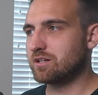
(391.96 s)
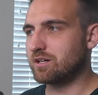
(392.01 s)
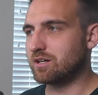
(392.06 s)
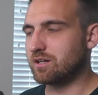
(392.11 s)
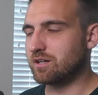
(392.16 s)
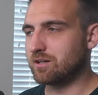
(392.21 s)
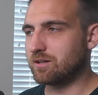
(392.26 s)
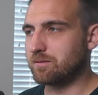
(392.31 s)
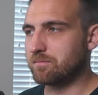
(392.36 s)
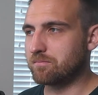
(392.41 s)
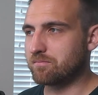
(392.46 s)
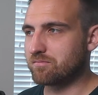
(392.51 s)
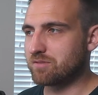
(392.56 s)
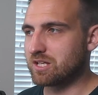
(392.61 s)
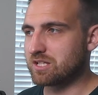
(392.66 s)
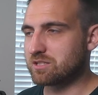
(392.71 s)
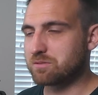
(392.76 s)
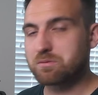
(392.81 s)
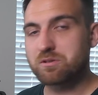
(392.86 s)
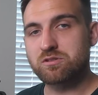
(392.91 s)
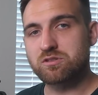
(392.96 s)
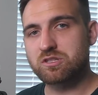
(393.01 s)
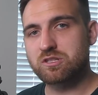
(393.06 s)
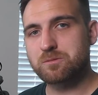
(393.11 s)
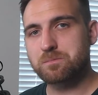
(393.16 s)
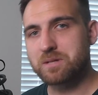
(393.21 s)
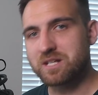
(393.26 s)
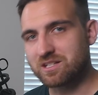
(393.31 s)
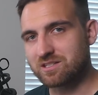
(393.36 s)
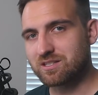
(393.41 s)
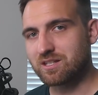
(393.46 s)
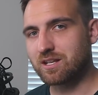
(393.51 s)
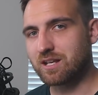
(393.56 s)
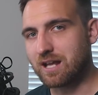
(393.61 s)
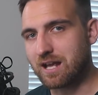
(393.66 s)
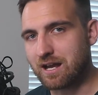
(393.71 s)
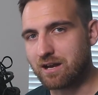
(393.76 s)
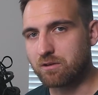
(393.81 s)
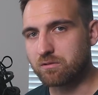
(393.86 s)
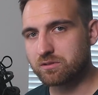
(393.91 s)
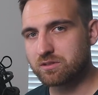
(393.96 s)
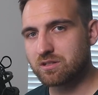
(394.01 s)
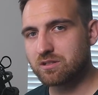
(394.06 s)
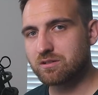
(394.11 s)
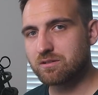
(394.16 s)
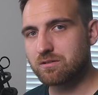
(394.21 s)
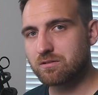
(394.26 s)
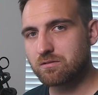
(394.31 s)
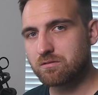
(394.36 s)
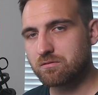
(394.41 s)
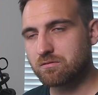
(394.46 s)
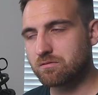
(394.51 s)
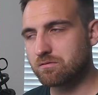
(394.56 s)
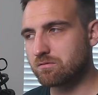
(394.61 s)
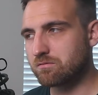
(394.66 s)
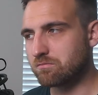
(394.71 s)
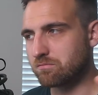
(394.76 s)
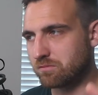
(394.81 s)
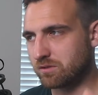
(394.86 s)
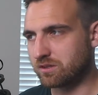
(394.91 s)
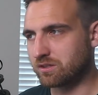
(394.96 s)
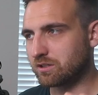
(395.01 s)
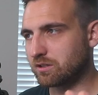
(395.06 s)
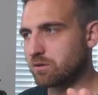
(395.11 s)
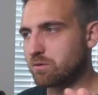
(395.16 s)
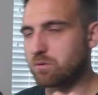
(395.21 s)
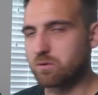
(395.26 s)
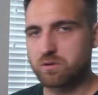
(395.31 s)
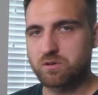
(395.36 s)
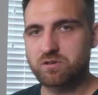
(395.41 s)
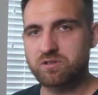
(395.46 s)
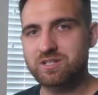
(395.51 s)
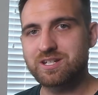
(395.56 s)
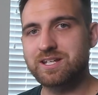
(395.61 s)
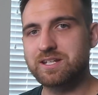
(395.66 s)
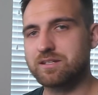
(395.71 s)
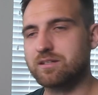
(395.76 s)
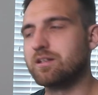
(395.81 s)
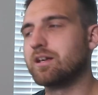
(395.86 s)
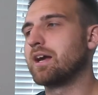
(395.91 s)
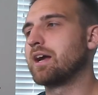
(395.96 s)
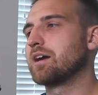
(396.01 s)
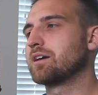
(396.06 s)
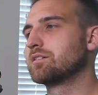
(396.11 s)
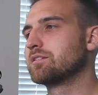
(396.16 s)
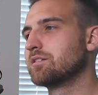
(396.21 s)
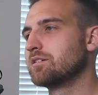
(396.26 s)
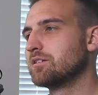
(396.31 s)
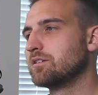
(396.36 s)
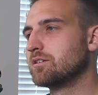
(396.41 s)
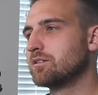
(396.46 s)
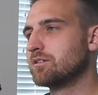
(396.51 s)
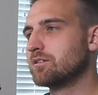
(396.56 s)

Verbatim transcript: um, I suppose, space it out with the corners intact.